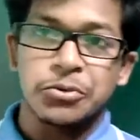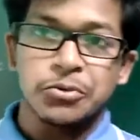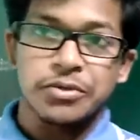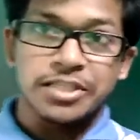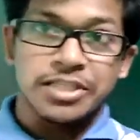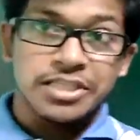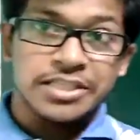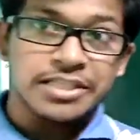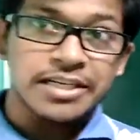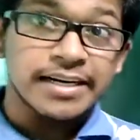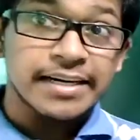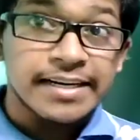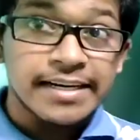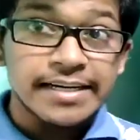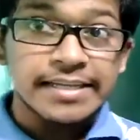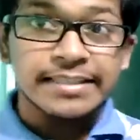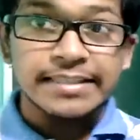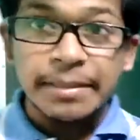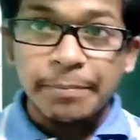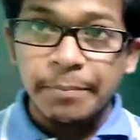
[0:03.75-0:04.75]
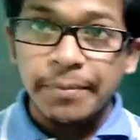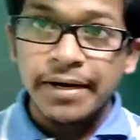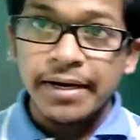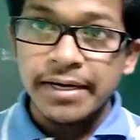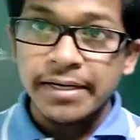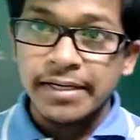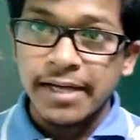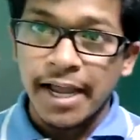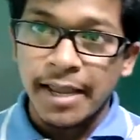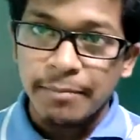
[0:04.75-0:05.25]
we studied
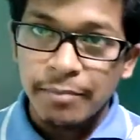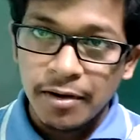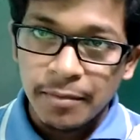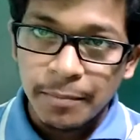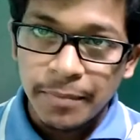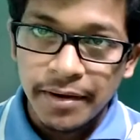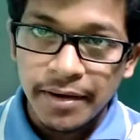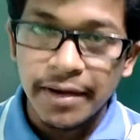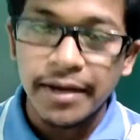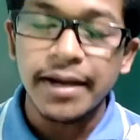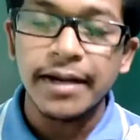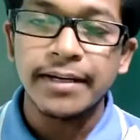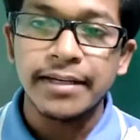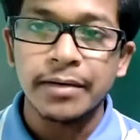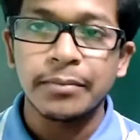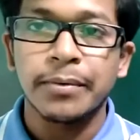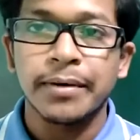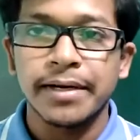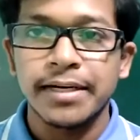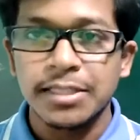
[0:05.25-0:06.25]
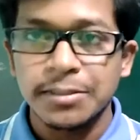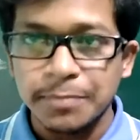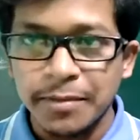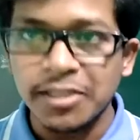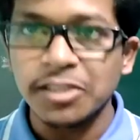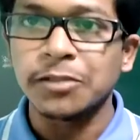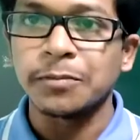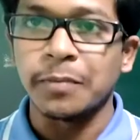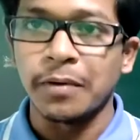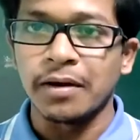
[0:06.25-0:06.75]
different type of interference
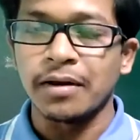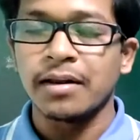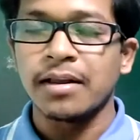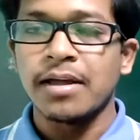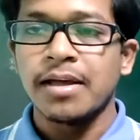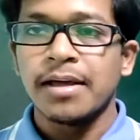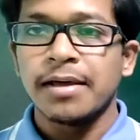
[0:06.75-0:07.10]
principle